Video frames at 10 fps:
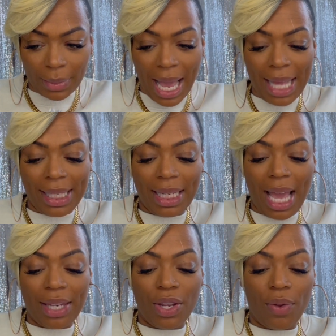I did
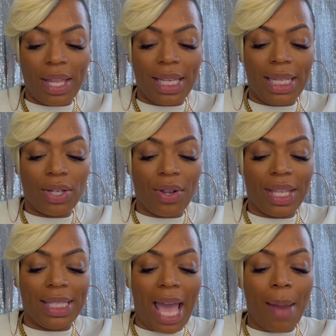not know that these are
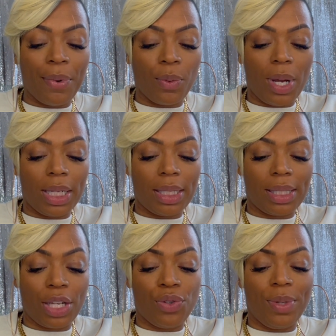the dapper ones
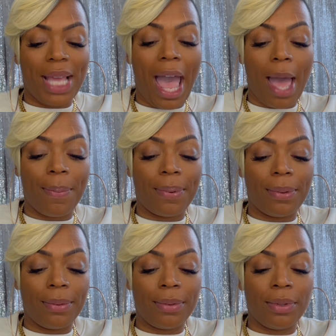that you dap.
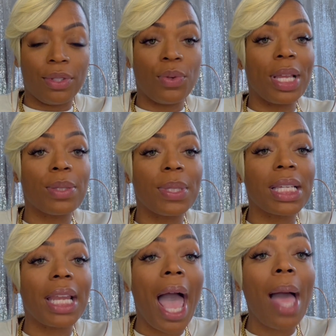So guess what's
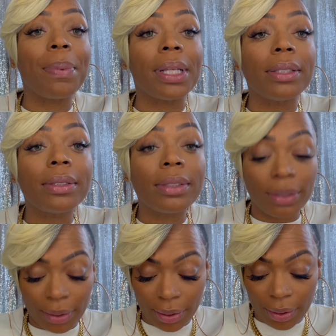gonna happen?
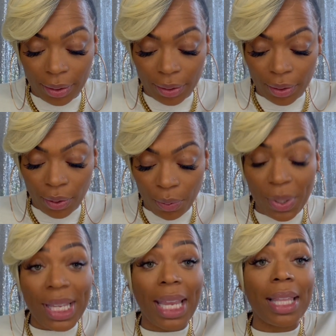
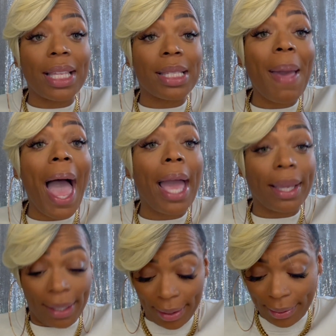We're taking this
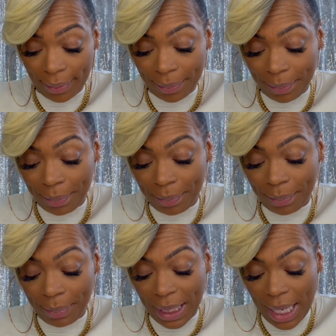back
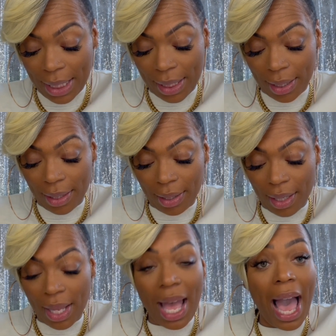because
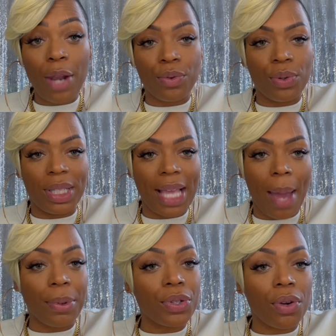I don't do the
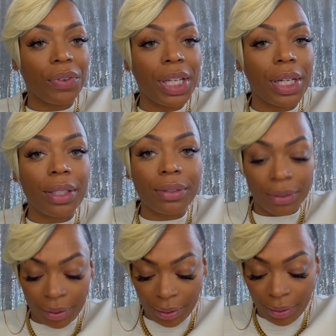dappers over here.
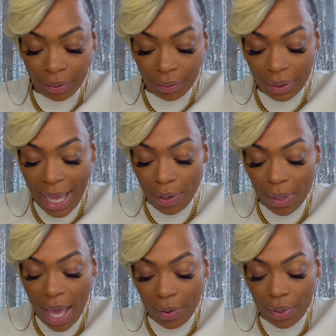I
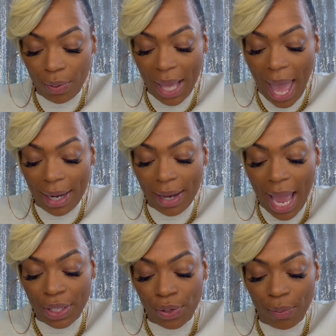don't do that.
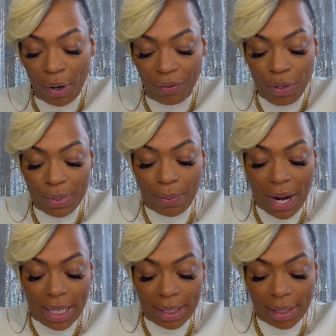I do perfume sprays.